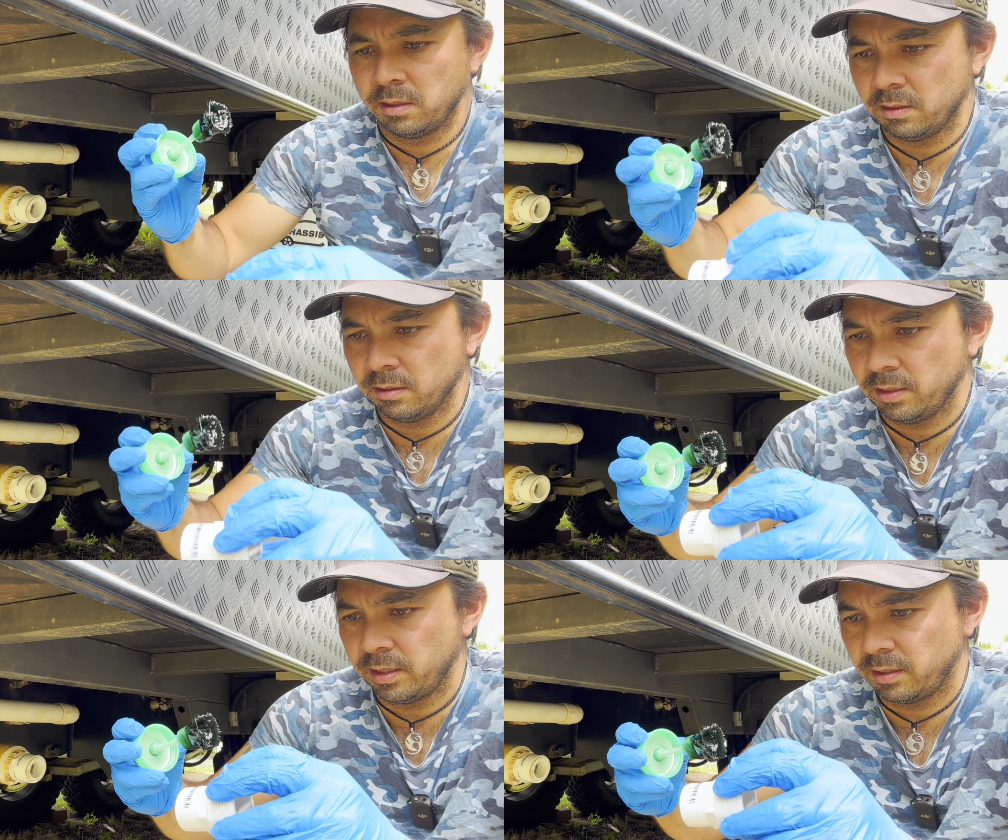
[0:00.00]
All
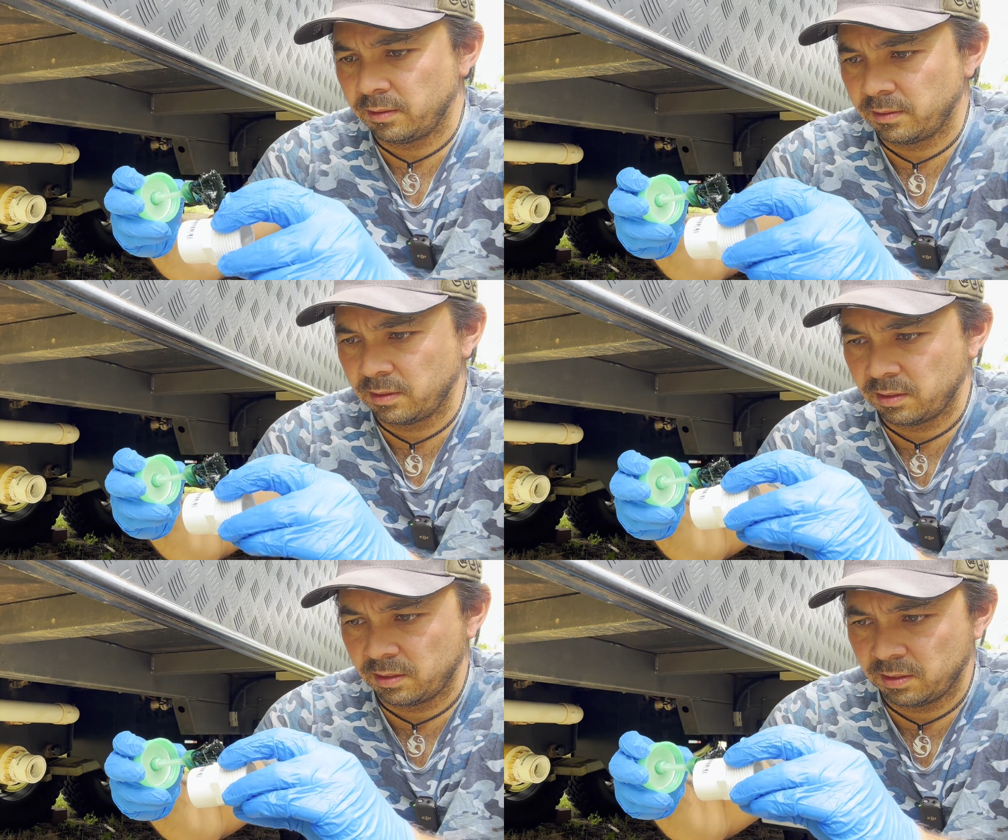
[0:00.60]
right,
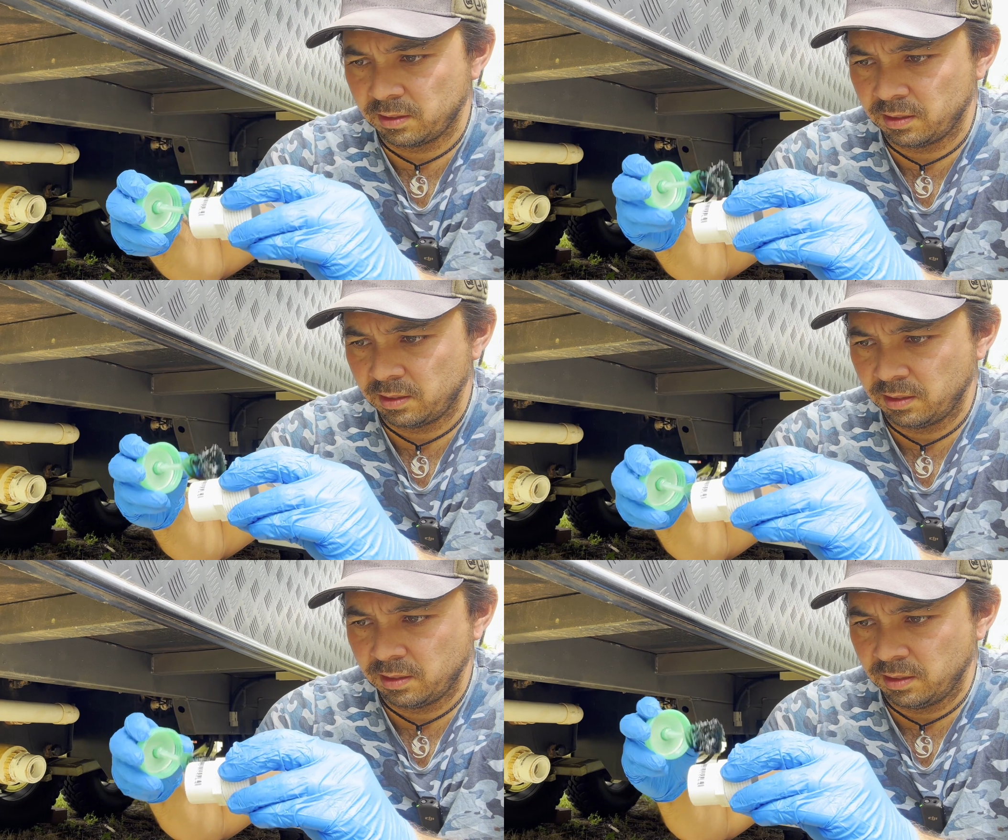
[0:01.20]

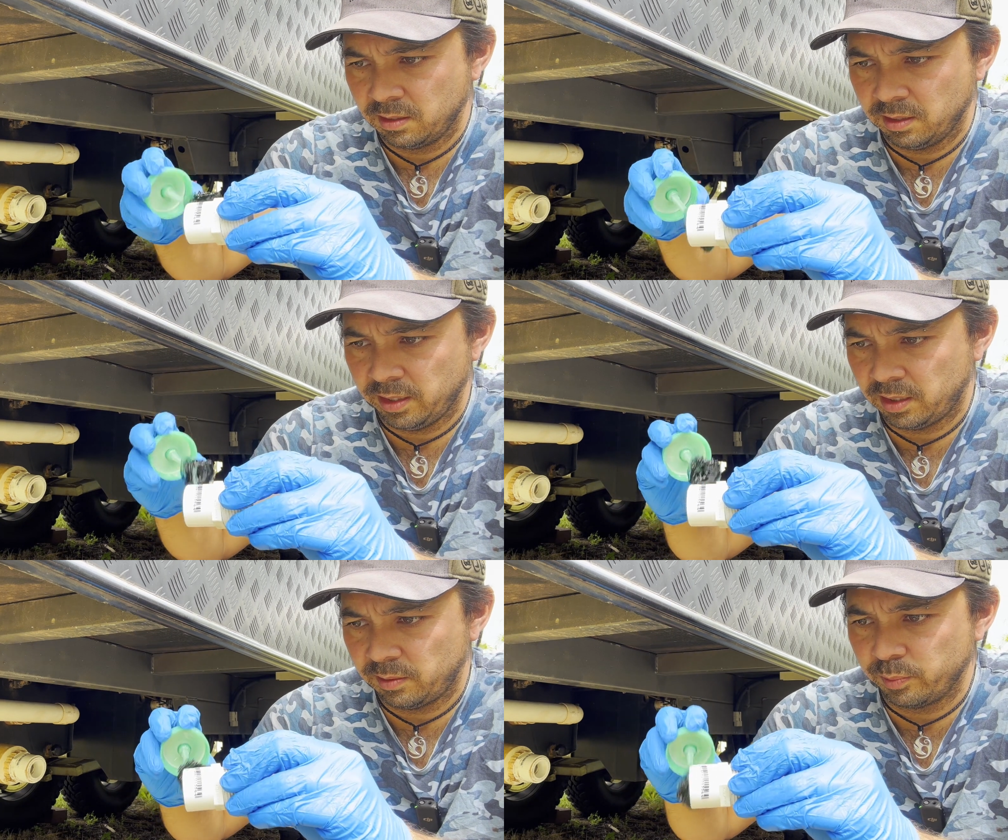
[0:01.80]

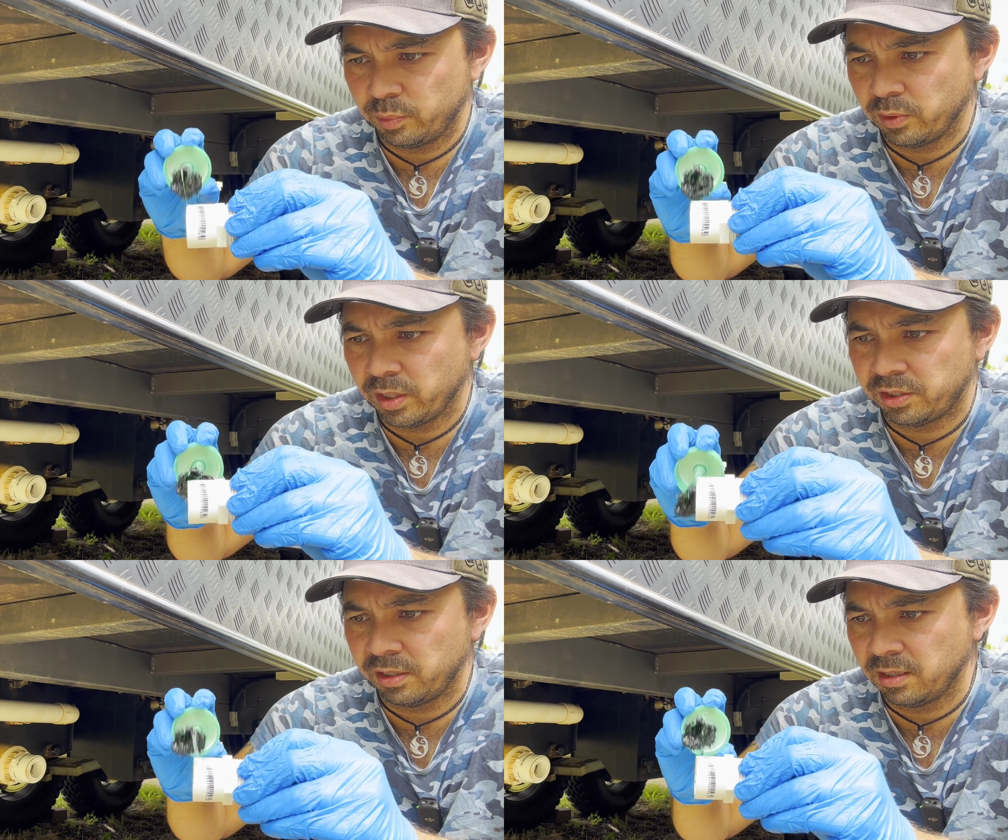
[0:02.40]
let's
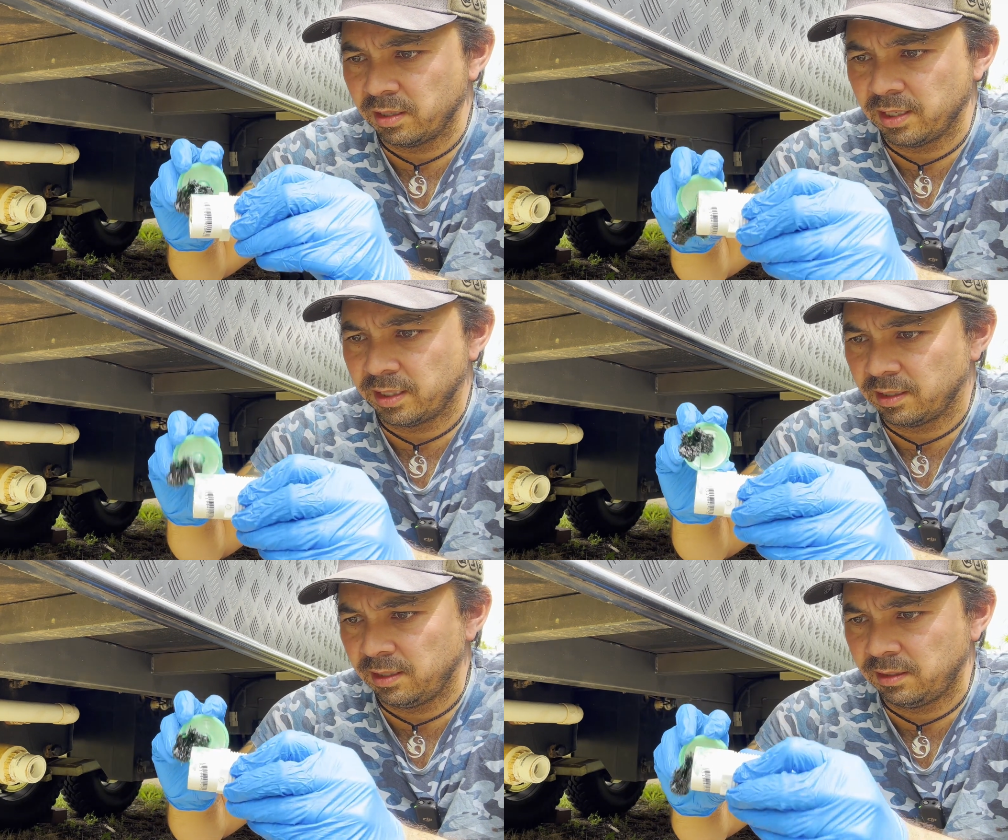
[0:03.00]
brush it on
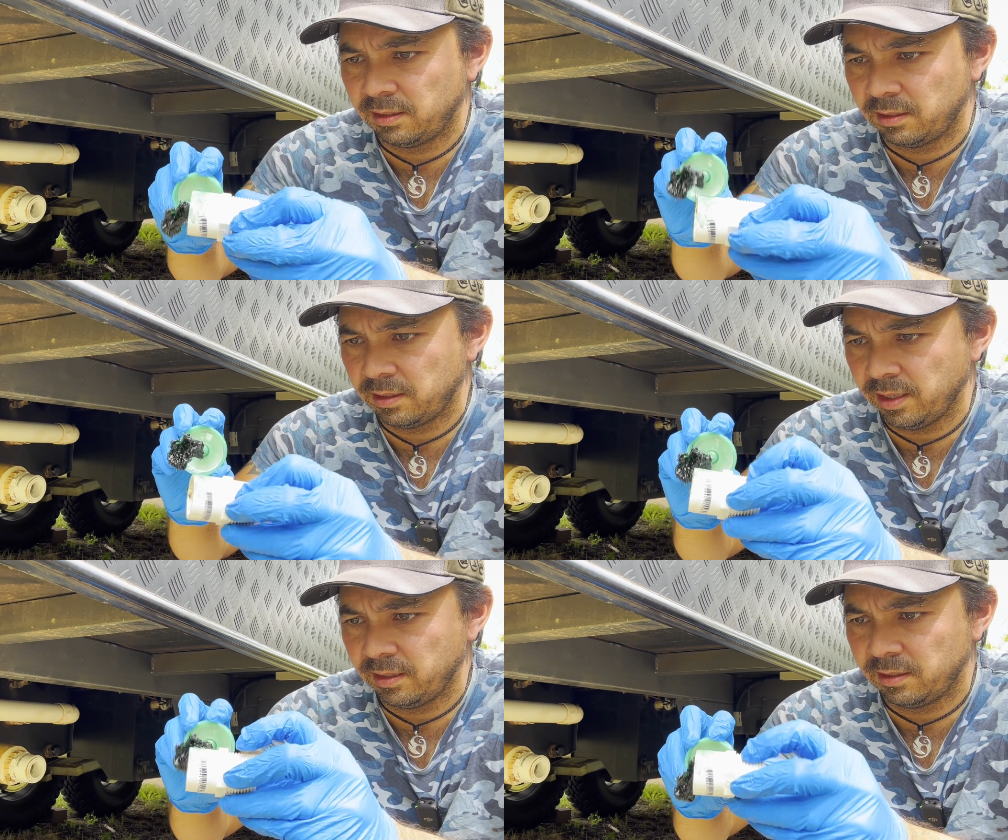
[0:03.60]
like this,
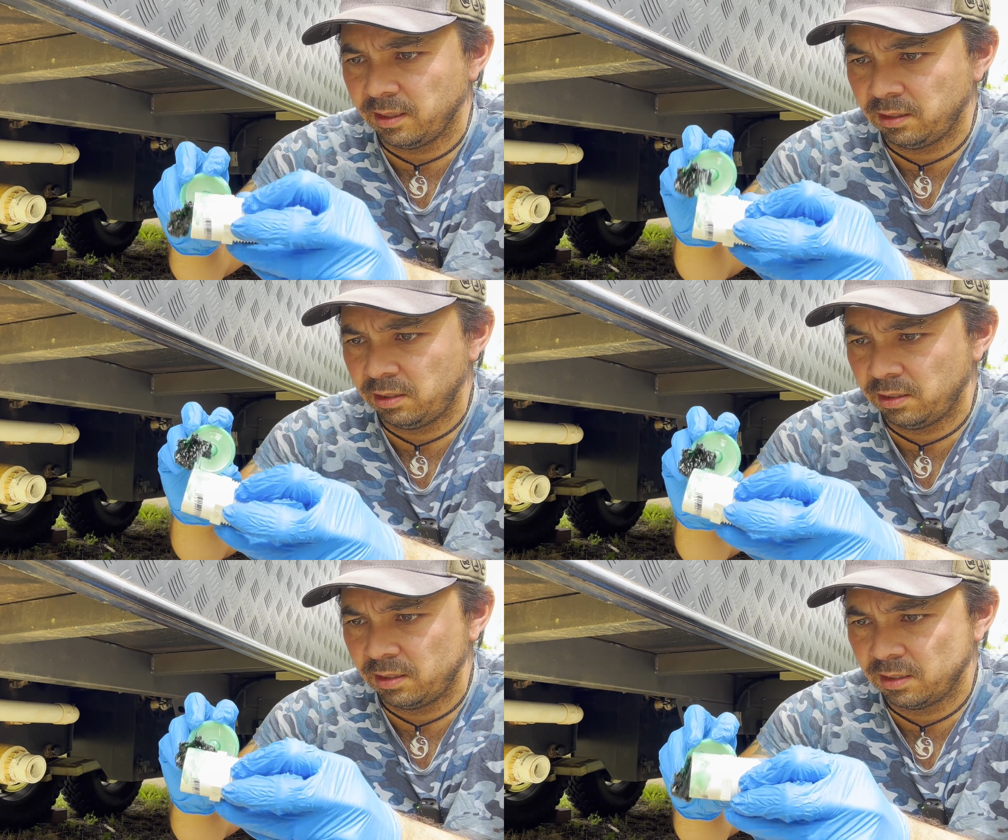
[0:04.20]
as such.